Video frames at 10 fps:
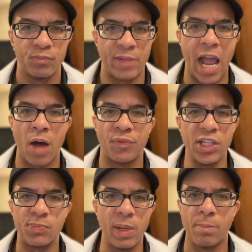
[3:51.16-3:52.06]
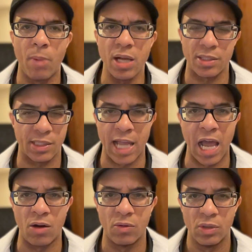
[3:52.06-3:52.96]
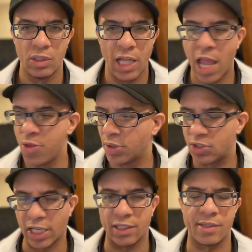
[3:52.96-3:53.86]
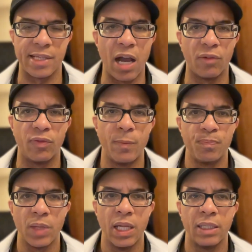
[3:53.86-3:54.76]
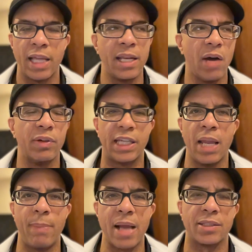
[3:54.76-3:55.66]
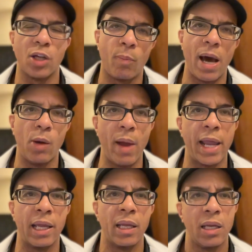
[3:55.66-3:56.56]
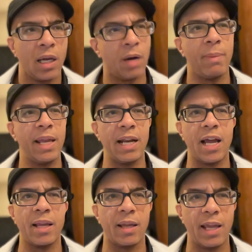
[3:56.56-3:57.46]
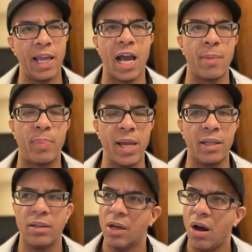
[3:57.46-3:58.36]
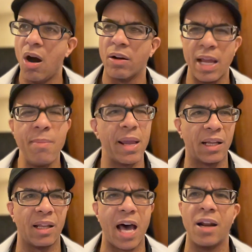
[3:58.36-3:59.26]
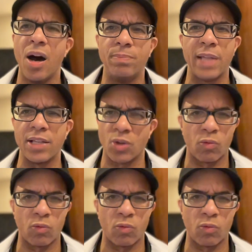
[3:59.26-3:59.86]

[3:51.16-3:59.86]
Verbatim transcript: Now, there's been months now, and you can check it yourself. They never came back and said, oh, by the way, Humane uh, AI Pen, oh, they making a lot of updates.